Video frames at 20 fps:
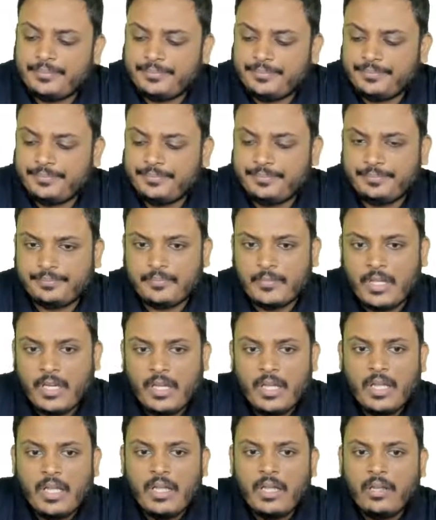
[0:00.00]

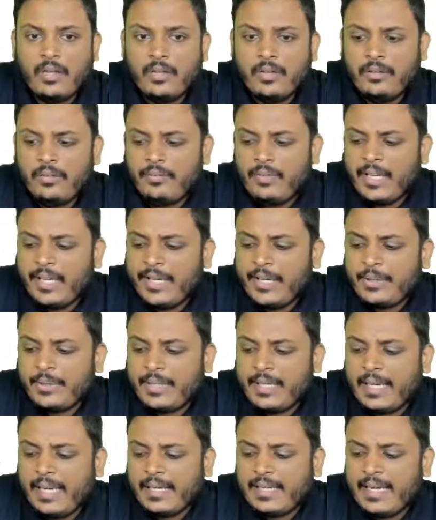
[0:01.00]
We need to
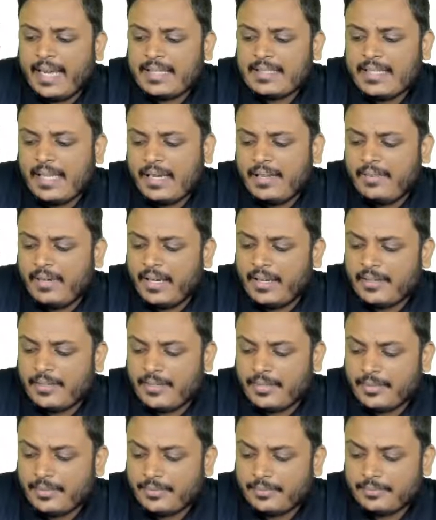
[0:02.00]
collect less evidence.